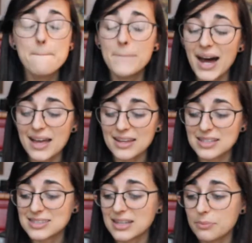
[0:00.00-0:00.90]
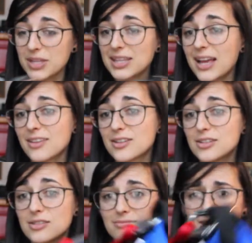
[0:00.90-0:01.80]
But it's something that you can,
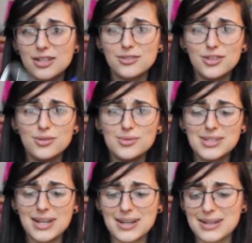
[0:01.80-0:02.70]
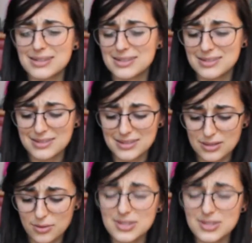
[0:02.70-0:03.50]
you know, use as you know,